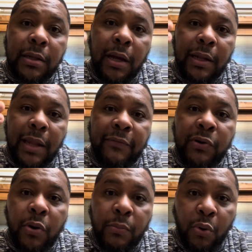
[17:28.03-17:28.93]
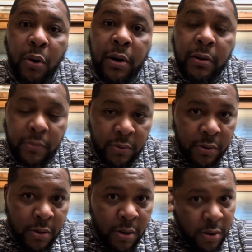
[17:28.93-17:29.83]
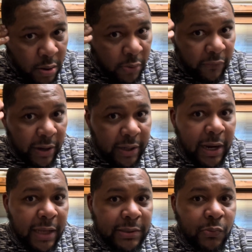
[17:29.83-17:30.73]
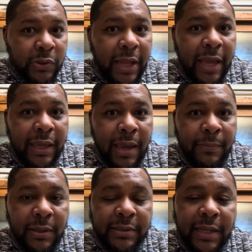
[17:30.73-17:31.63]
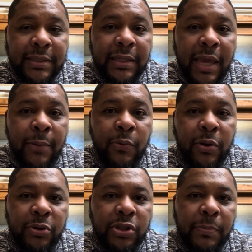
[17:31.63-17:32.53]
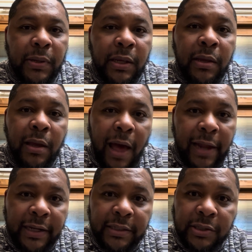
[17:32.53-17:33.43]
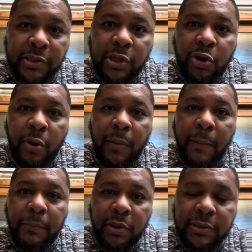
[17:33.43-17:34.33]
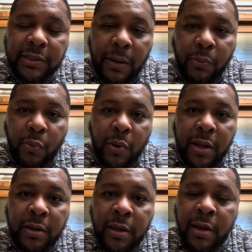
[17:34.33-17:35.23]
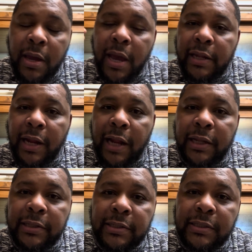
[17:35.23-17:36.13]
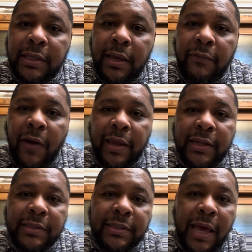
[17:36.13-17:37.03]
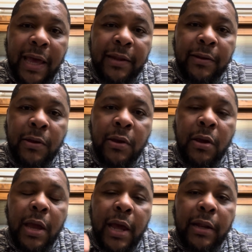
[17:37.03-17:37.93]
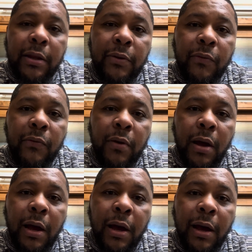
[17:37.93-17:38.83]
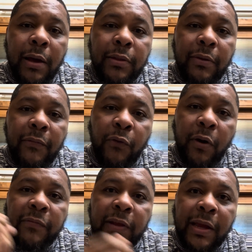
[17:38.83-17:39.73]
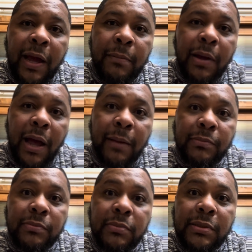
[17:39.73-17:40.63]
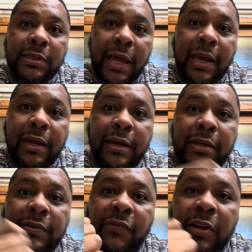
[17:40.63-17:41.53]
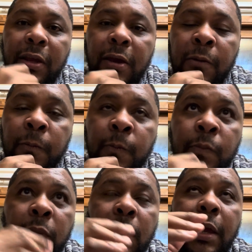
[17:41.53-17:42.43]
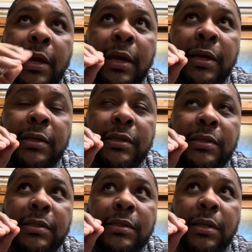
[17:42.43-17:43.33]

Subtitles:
11 or more, recognizing what that game is. That's a game where you should be, I need to secure my books, number 1, and then I need to see if I can set. And then the 4th thing I'm saying in this video is